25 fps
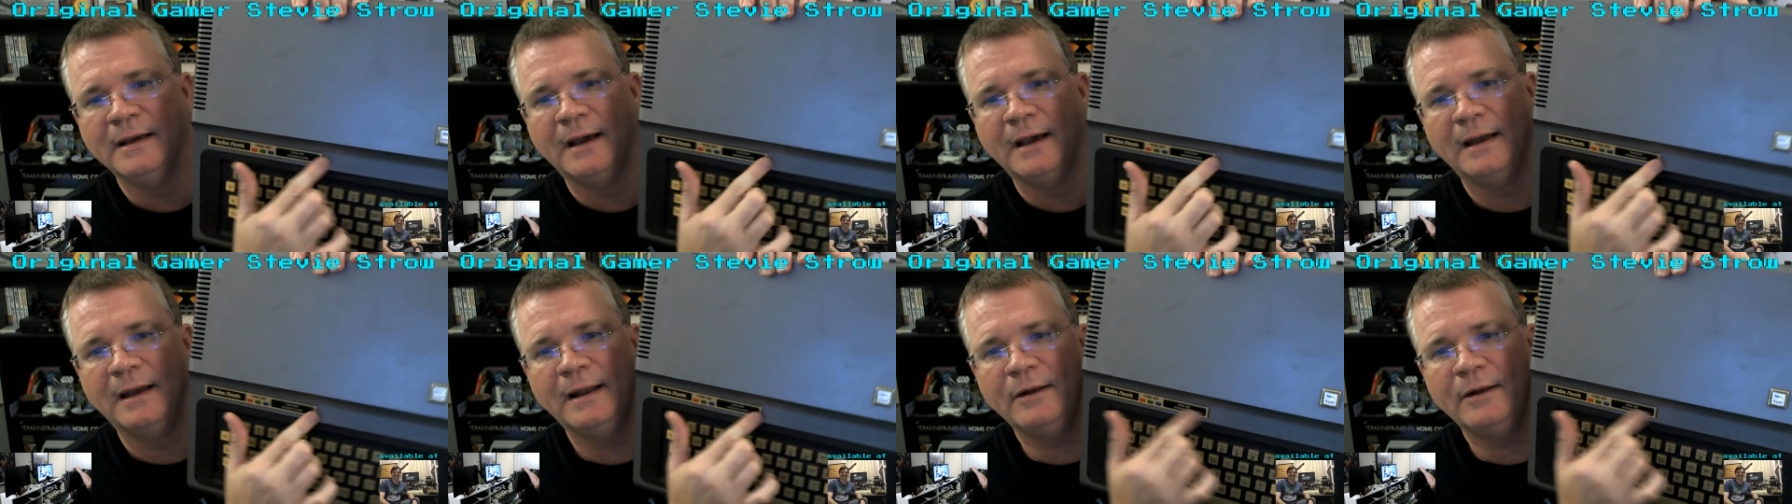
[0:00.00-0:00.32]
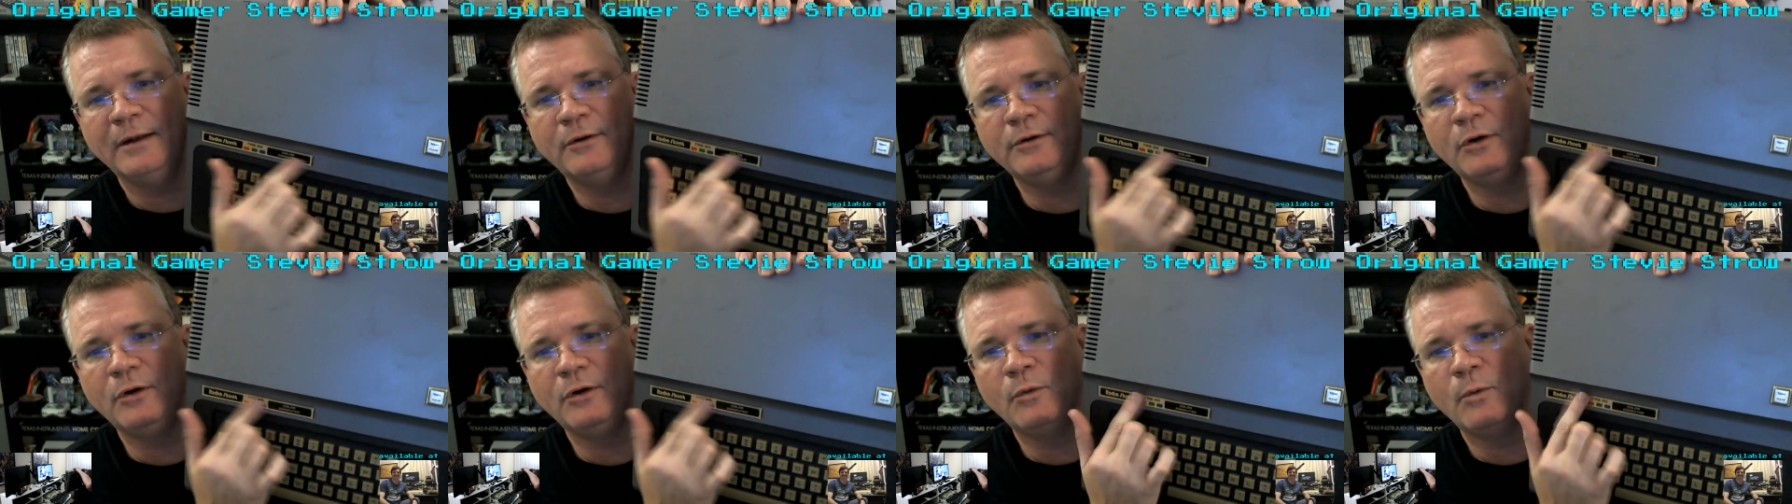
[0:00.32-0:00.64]
and I
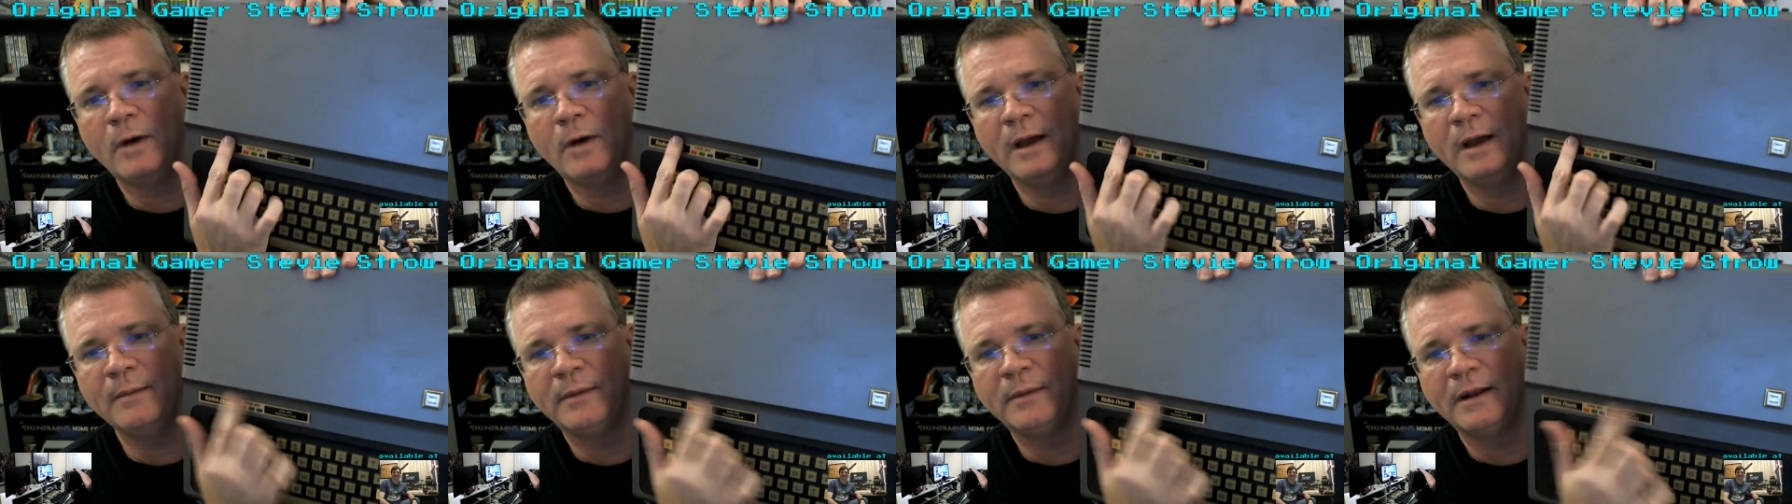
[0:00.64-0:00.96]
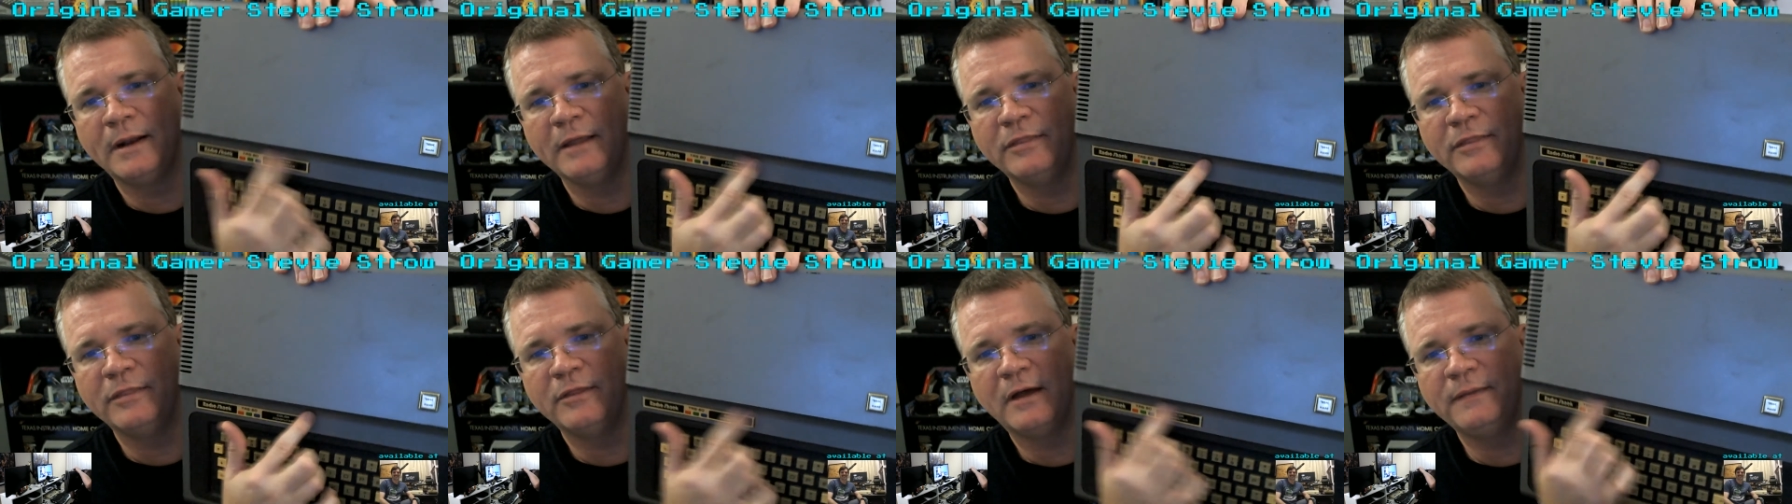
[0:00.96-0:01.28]
don't know why, but
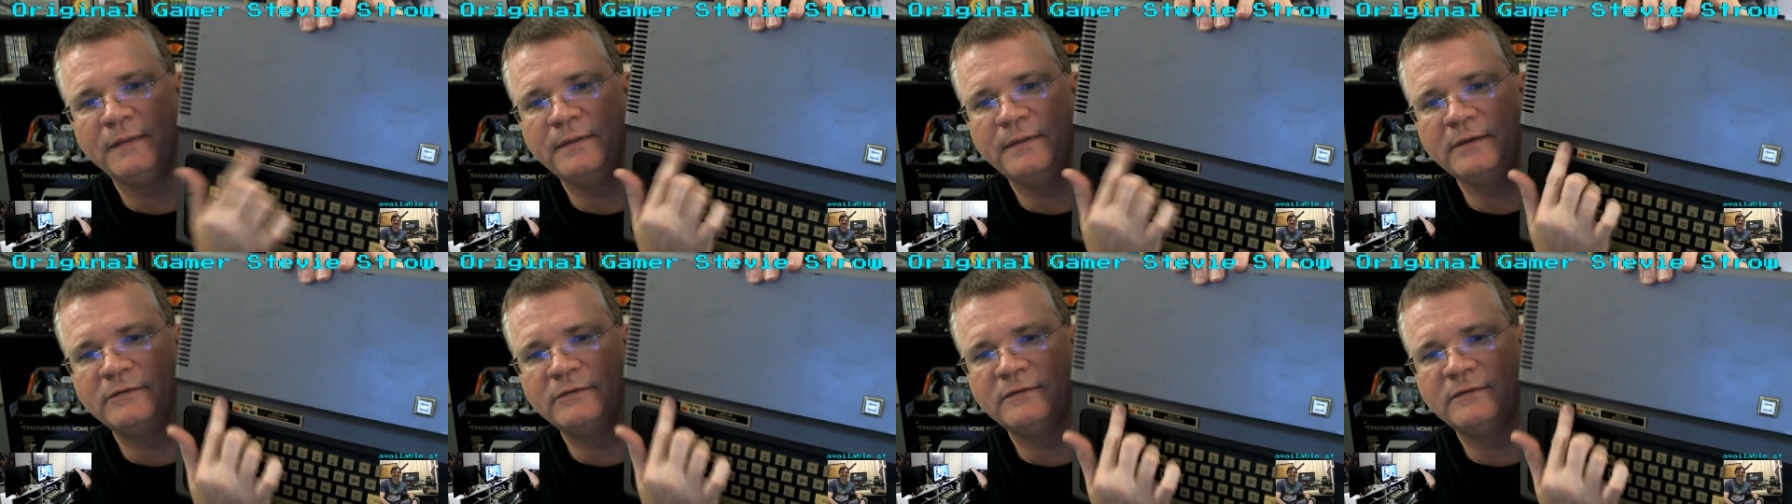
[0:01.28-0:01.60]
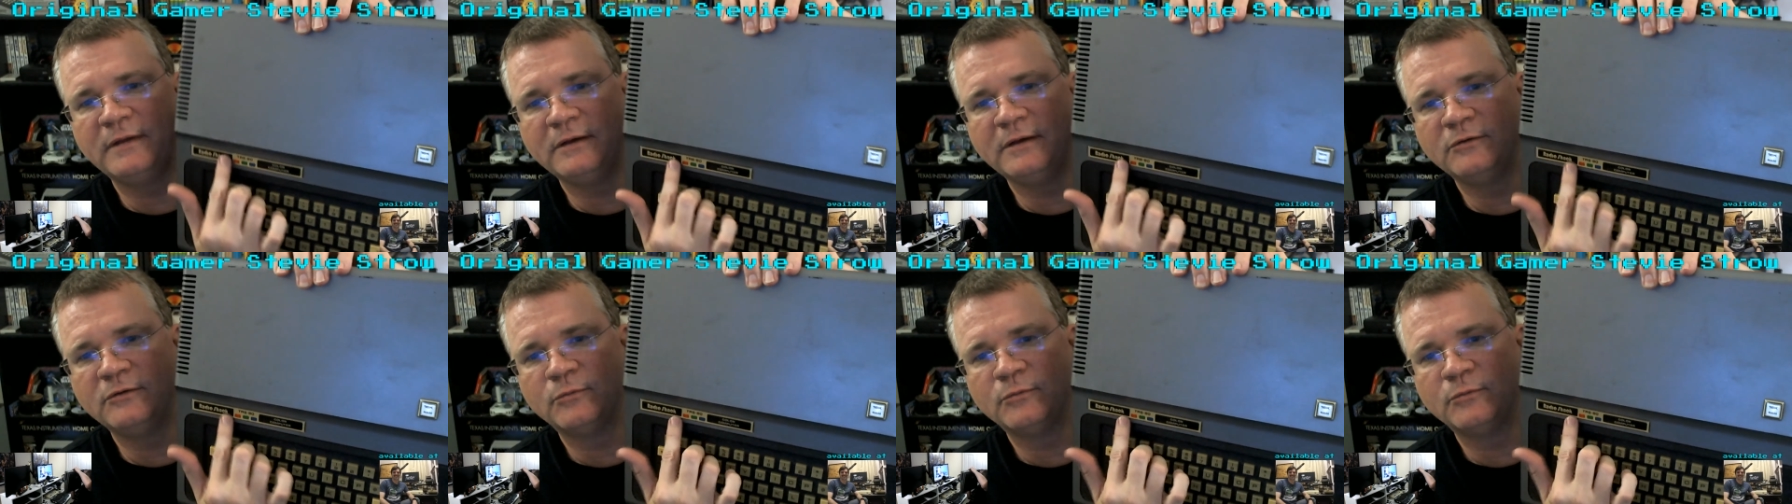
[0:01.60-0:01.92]
I thought these
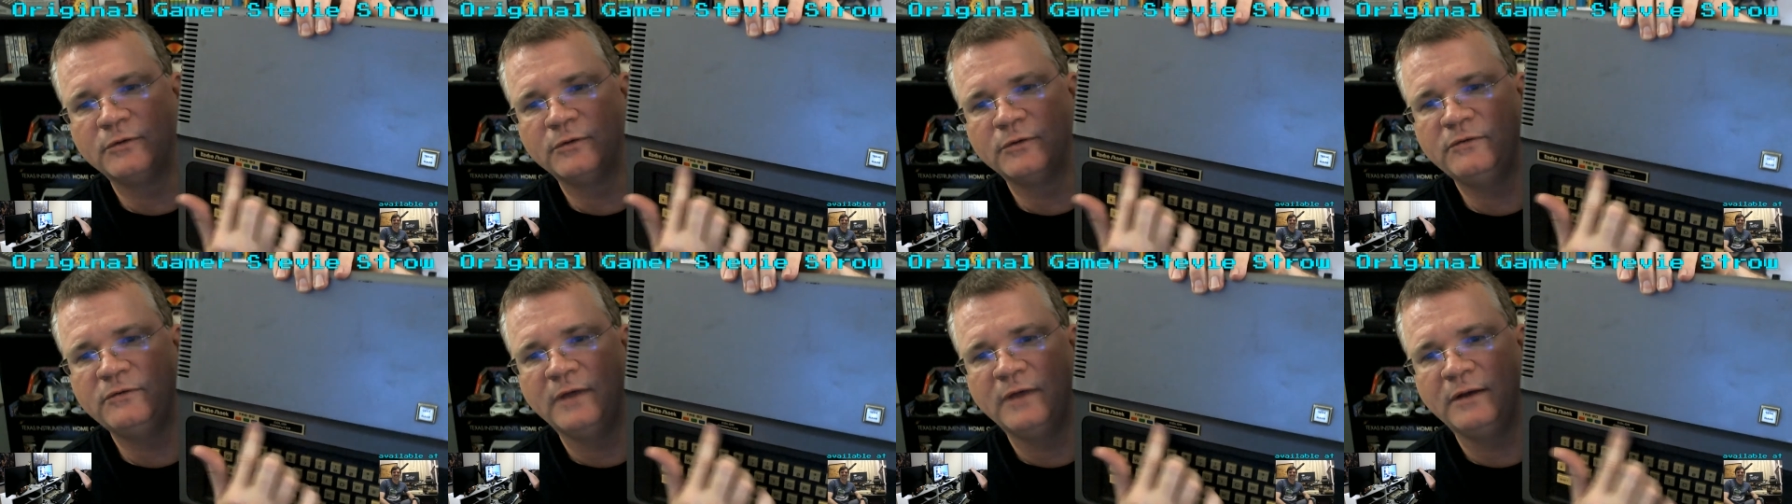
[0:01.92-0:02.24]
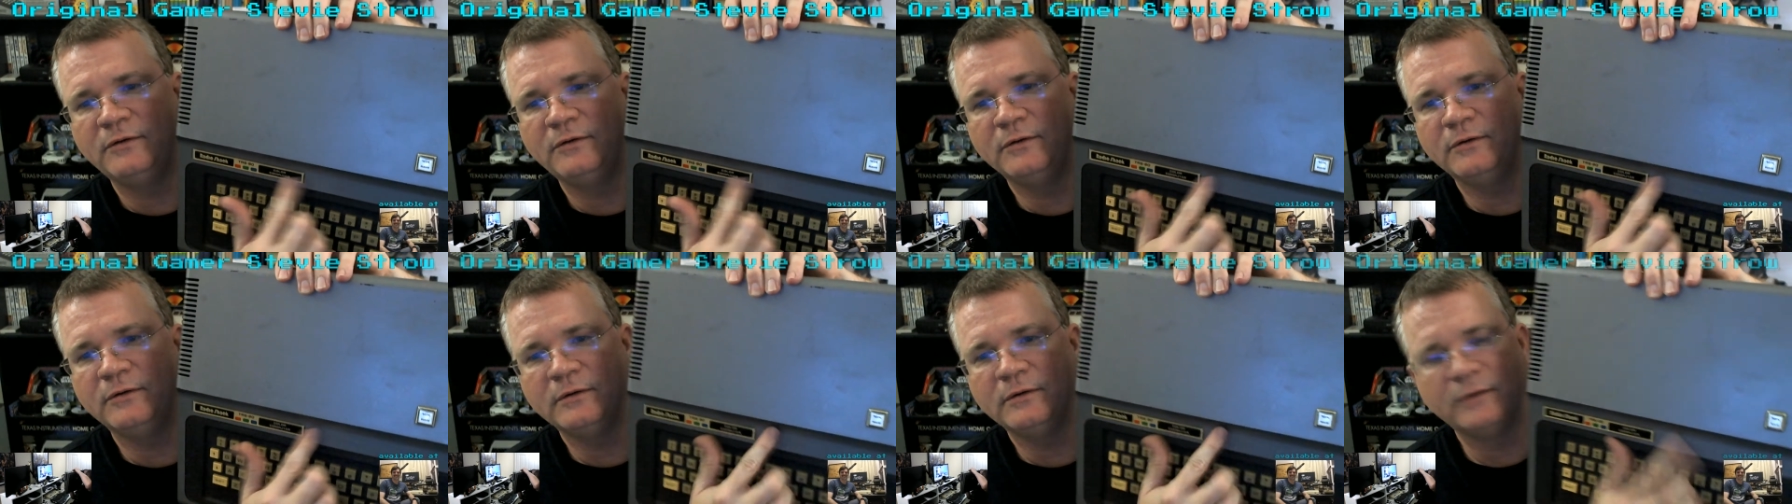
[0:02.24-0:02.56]
things were
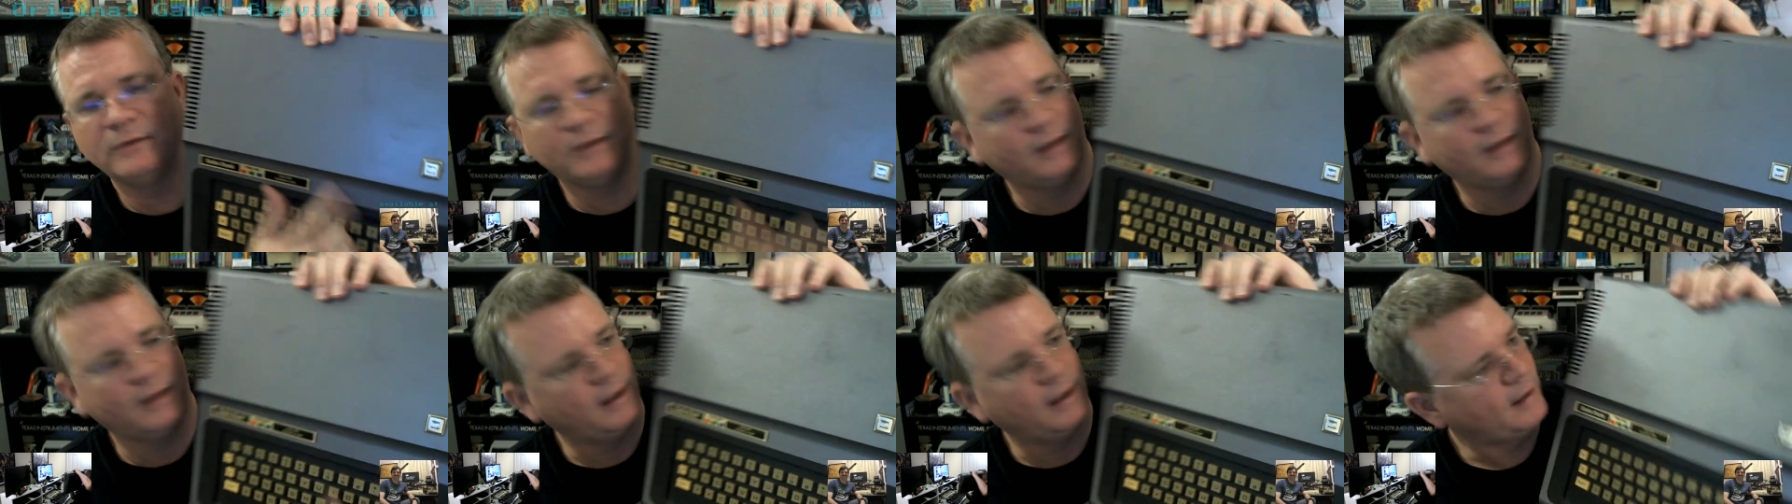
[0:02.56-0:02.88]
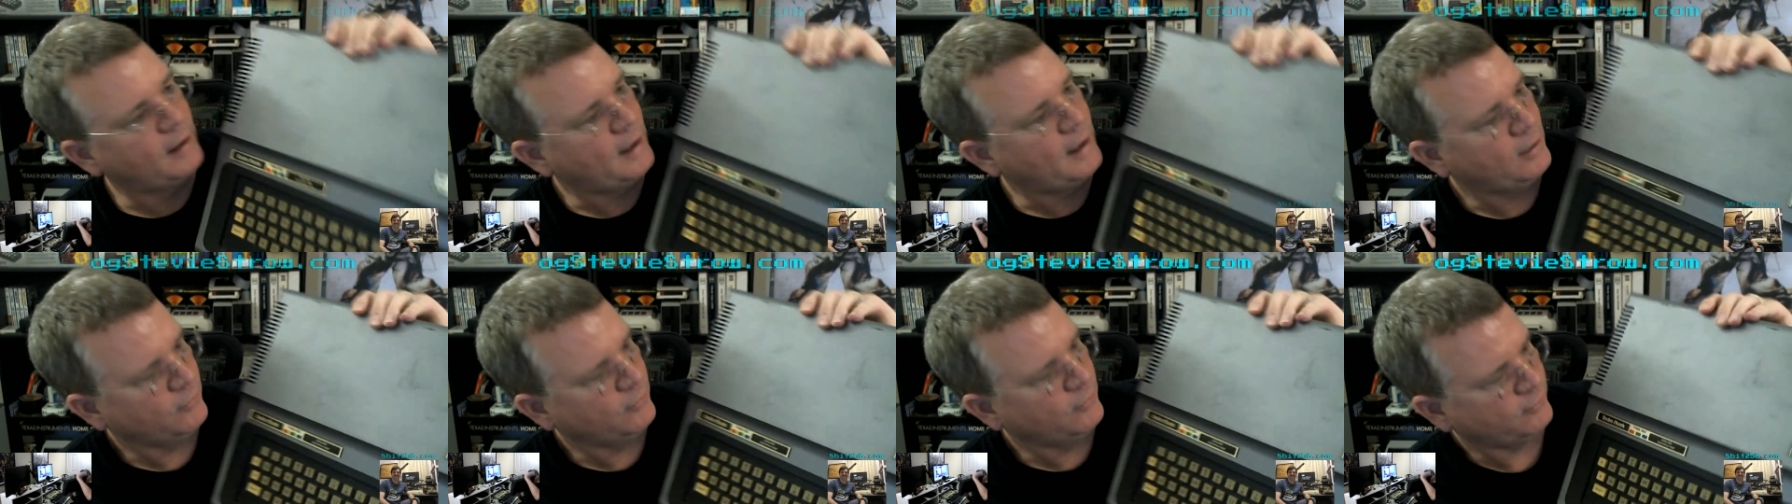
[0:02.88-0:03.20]
centered, and
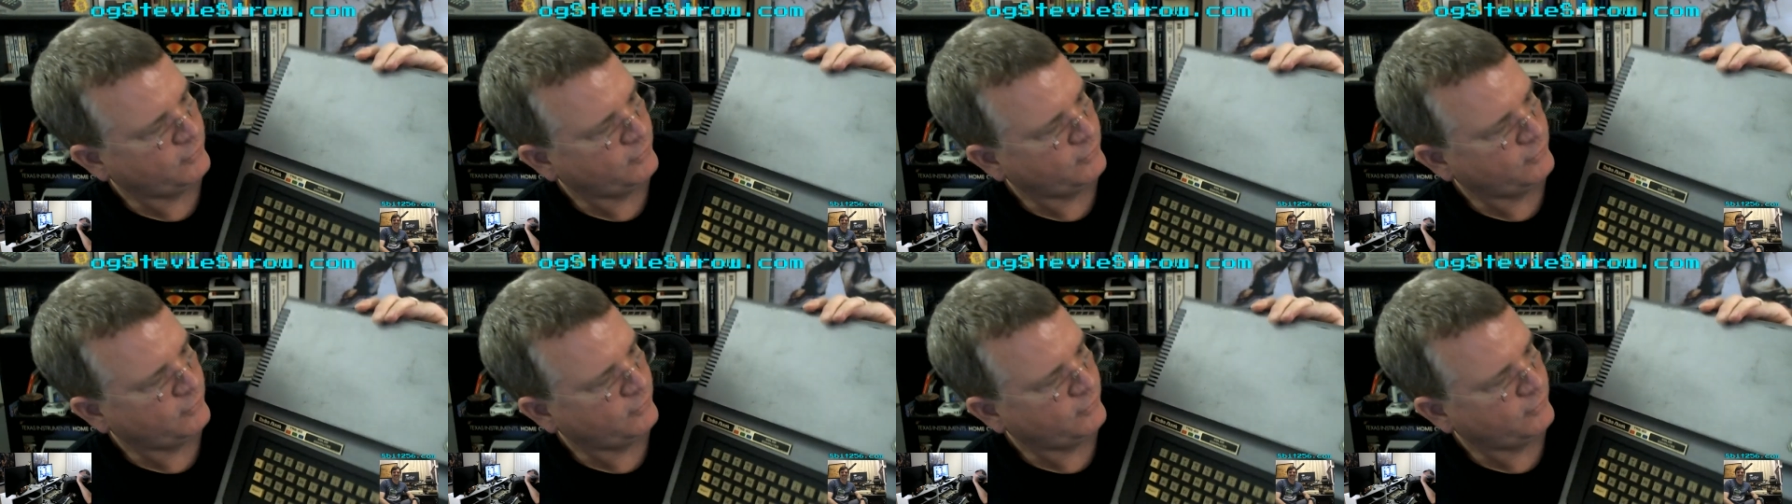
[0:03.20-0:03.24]
I don't